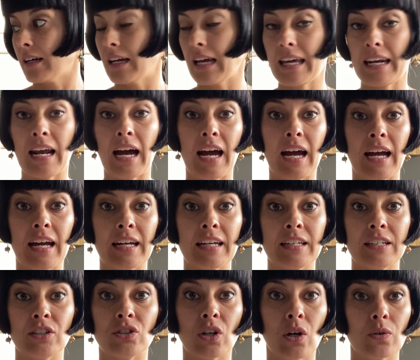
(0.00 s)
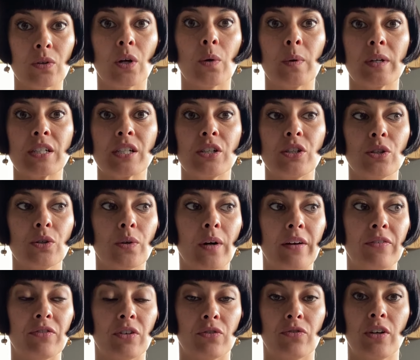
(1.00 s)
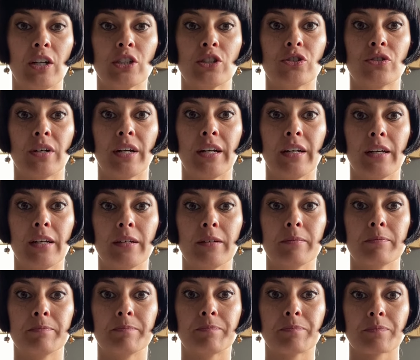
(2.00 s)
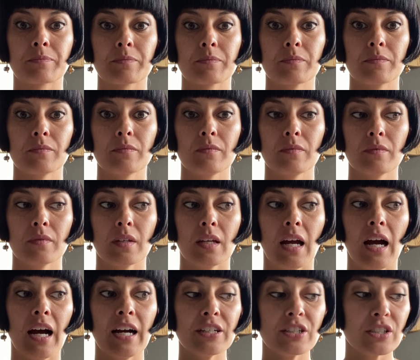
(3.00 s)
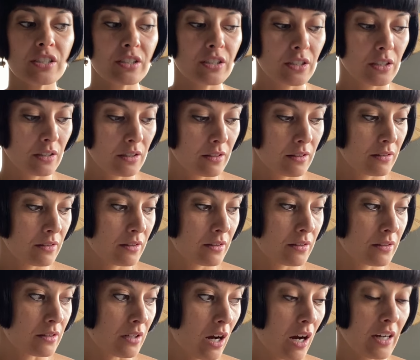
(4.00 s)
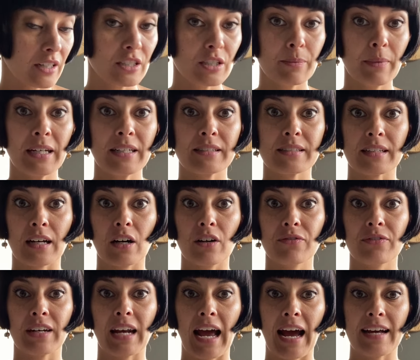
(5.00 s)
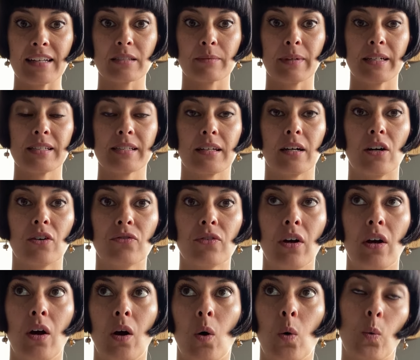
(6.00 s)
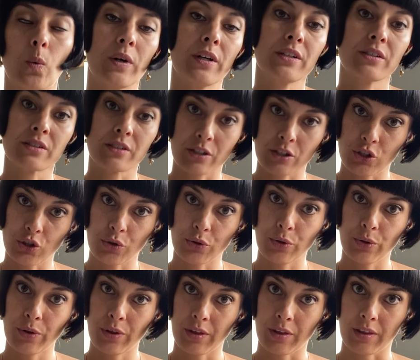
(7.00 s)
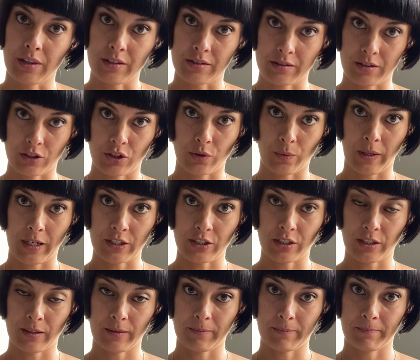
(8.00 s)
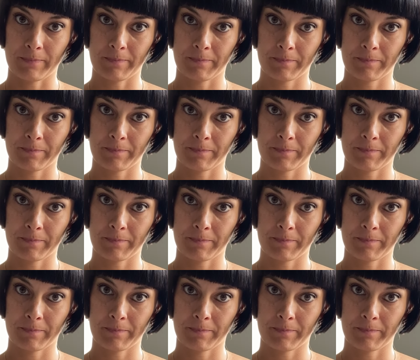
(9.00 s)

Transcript: and I don't know what to do, I feel frustrated, I just talk to myself and ask myself, what is the truth in this situation?